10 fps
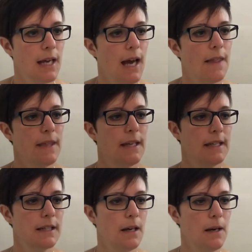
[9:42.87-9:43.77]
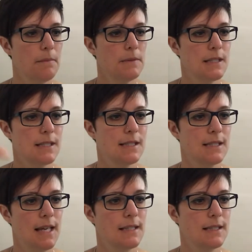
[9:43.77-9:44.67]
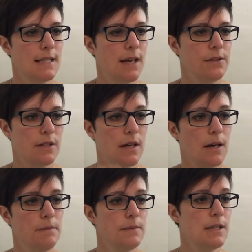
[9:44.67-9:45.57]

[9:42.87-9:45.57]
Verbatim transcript: And then it comes, it descends down, dum,